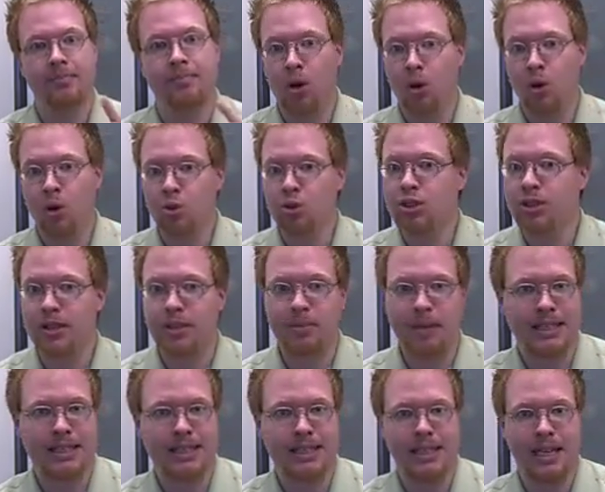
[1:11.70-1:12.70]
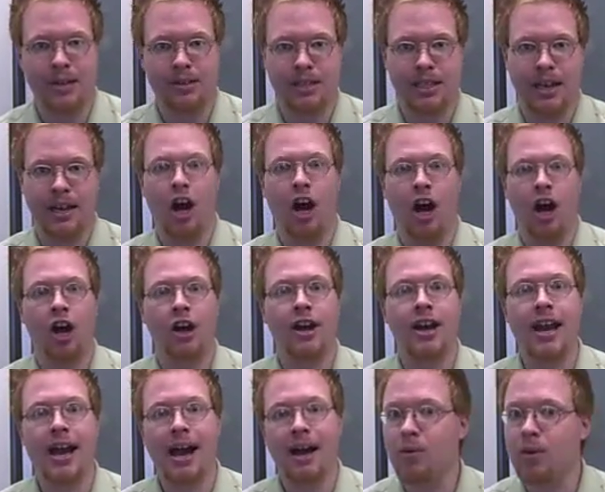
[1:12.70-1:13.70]
most of the banks out there are
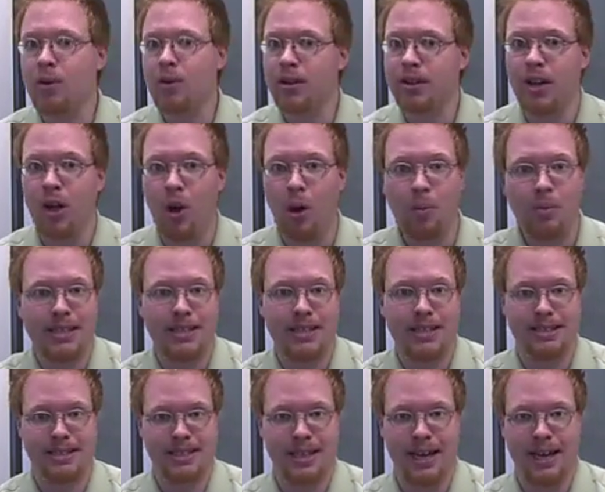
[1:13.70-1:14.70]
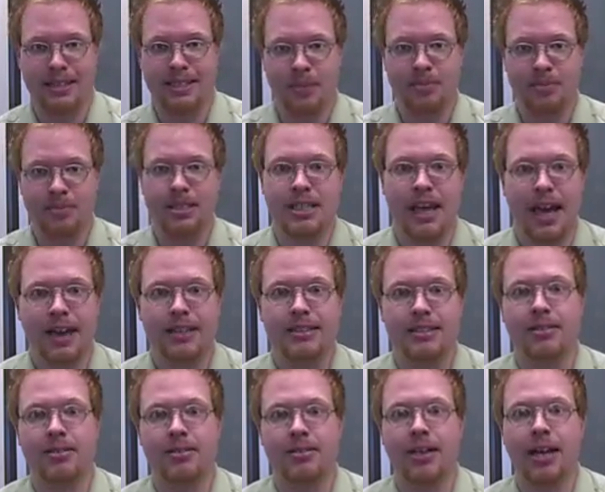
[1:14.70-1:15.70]
not really open to this concept yet.
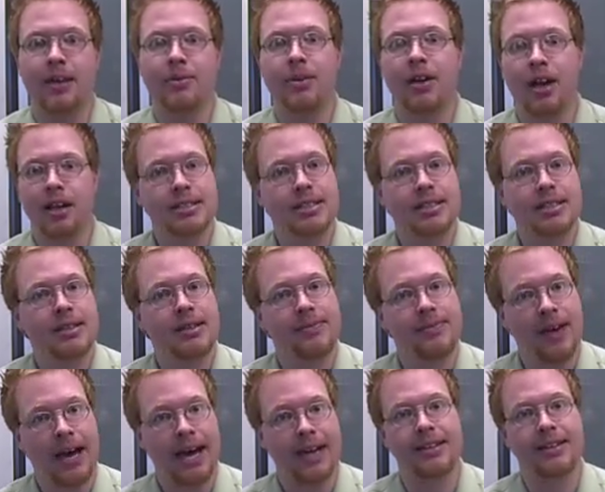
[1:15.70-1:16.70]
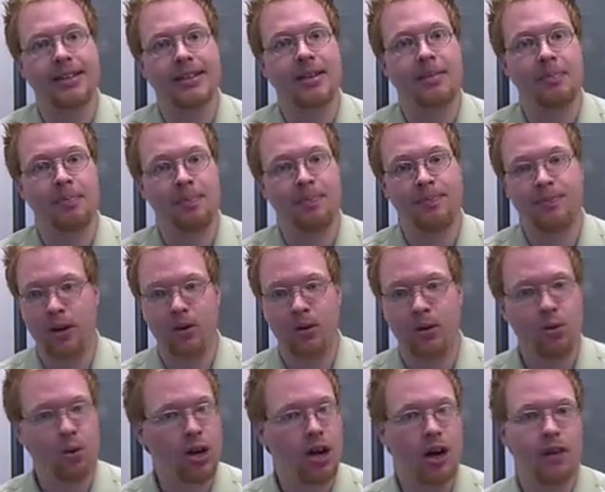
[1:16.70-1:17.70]
Okay, regardless of the fact that the
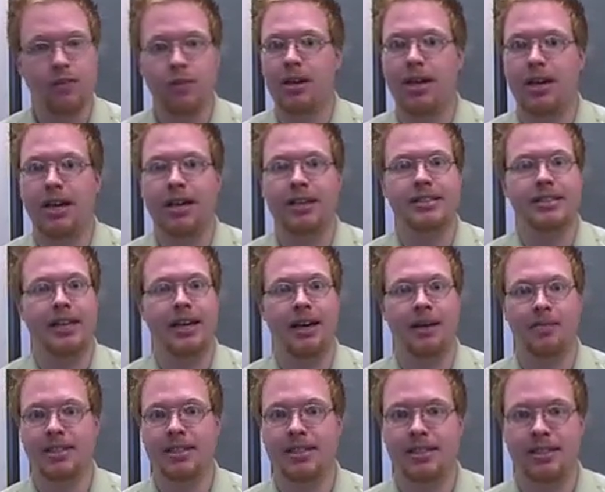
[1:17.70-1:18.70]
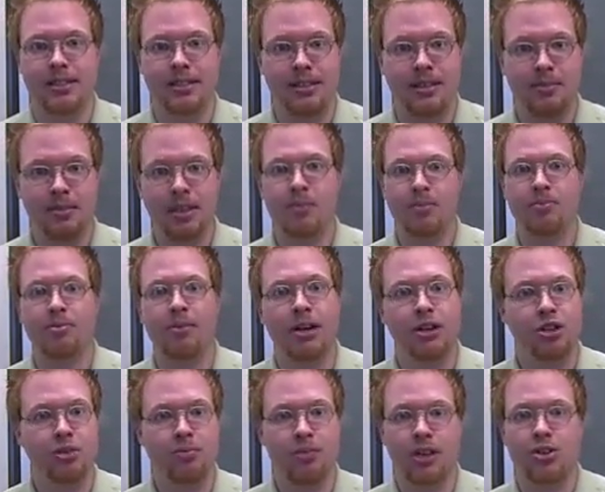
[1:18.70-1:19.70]
federal government and basically media
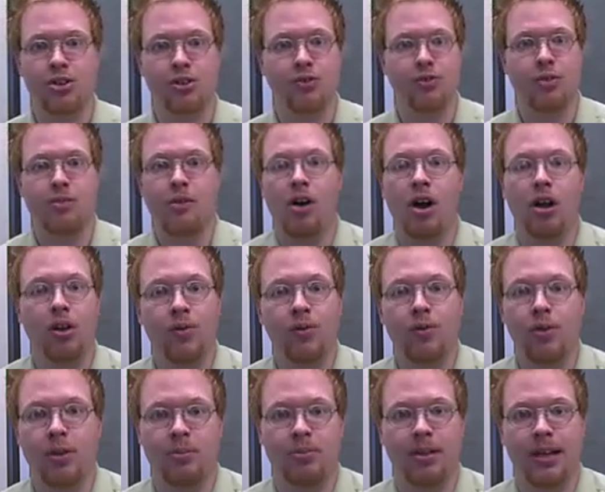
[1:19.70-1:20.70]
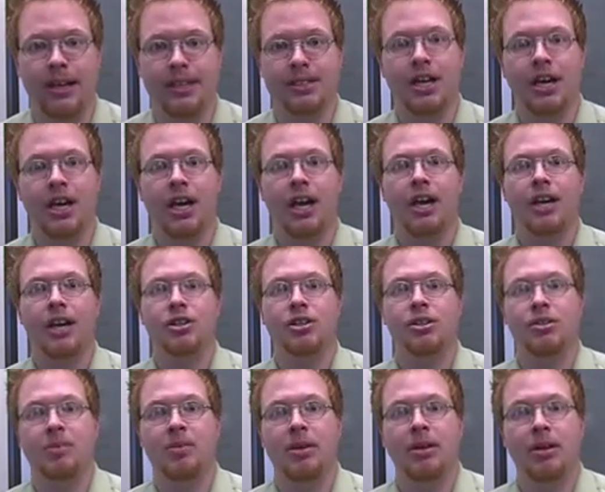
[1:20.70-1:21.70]
pressure from all over the place
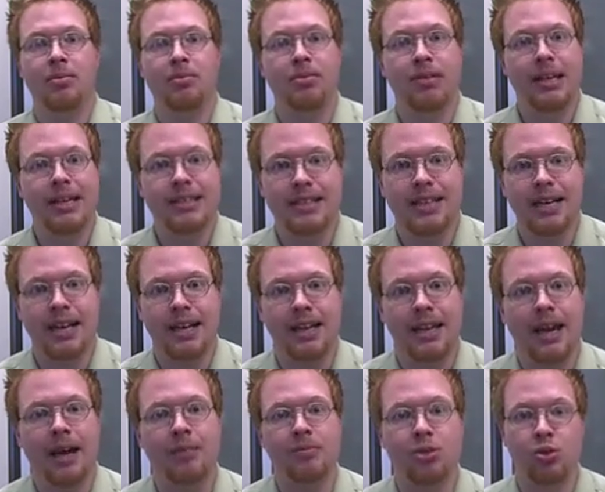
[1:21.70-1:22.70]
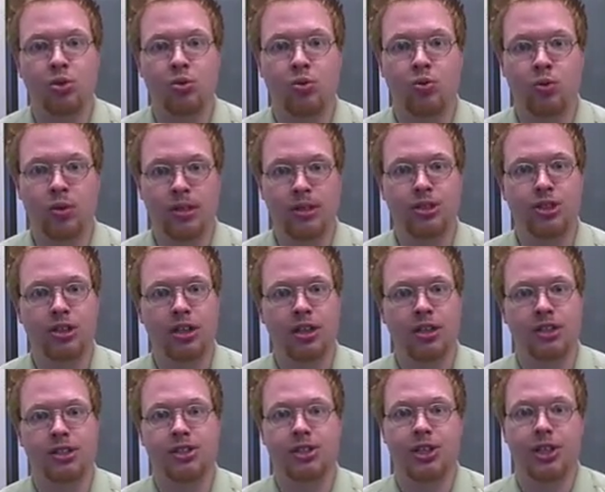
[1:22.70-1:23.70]
is being placed on them to really
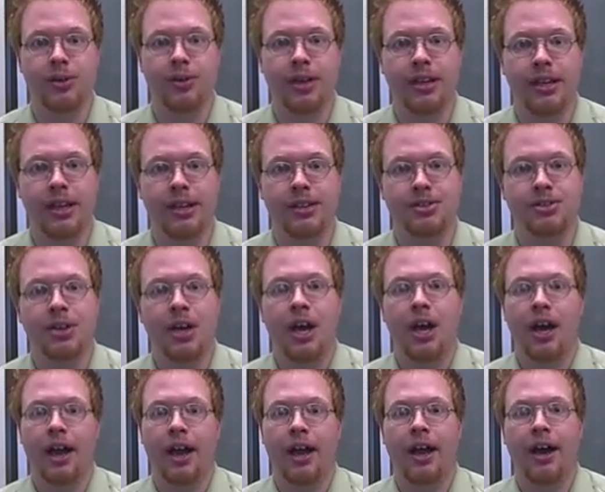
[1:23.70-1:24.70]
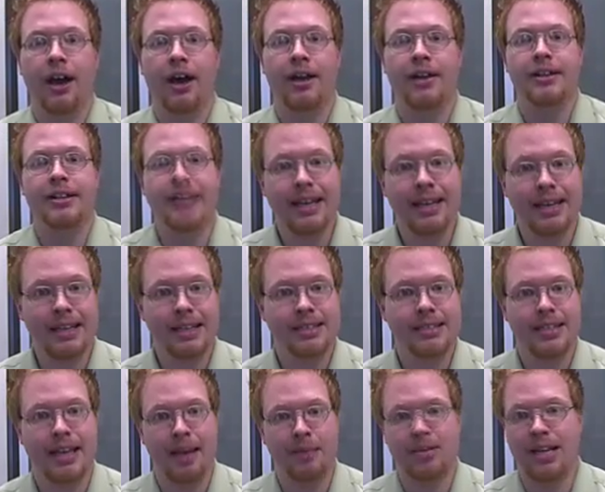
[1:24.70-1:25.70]
start considering this and taking
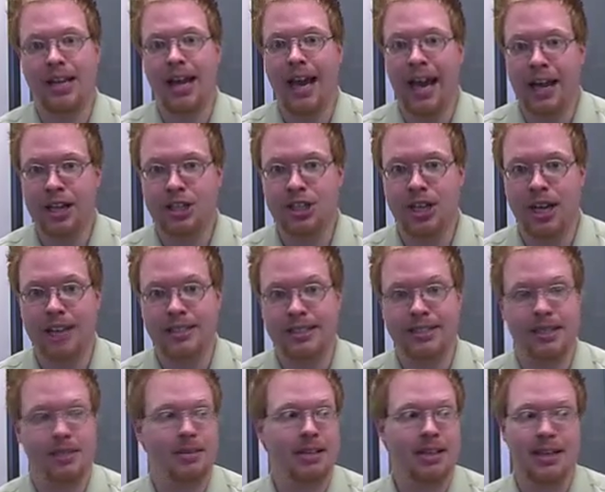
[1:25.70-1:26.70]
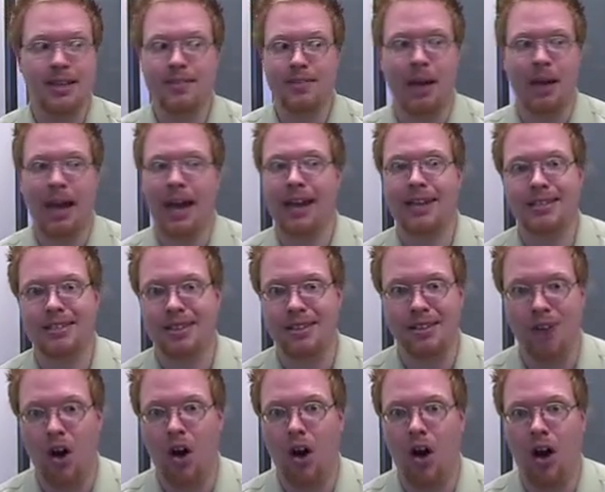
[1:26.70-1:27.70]
steps and action on this. I mean, they even passed a
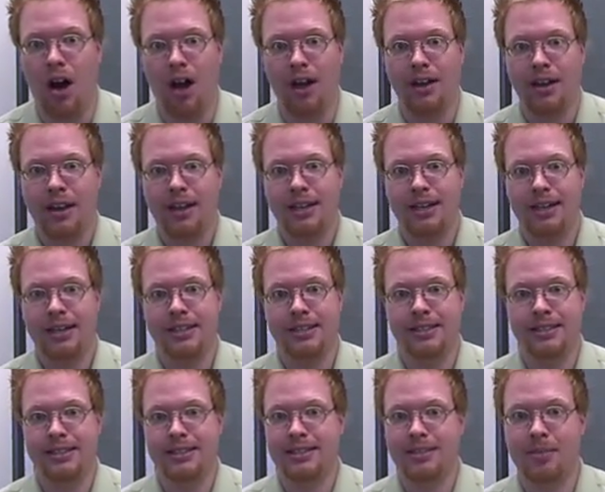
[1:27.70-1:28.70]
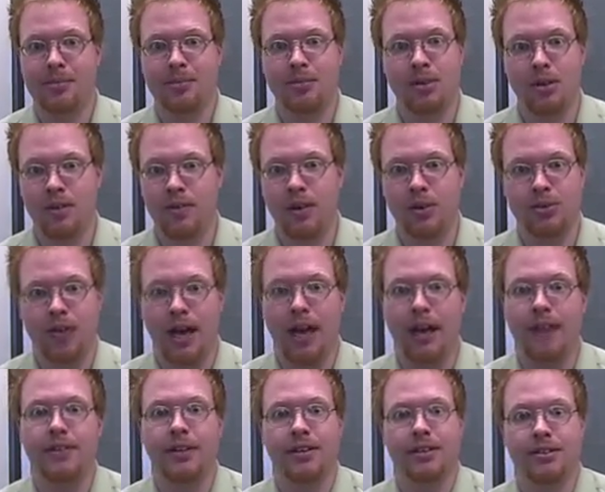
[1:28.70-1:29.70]
law in December of
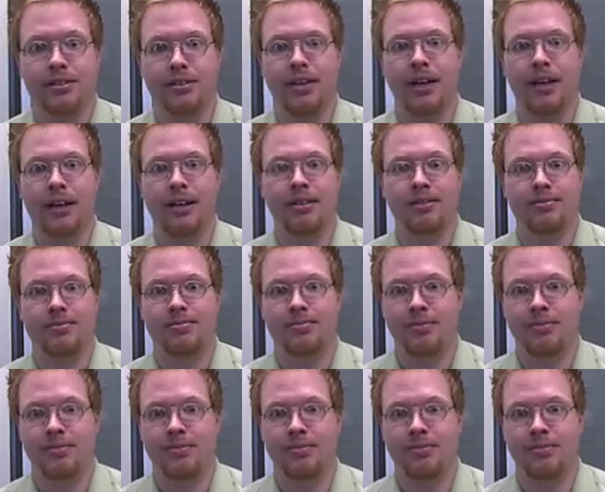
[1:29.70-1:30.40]
'07 that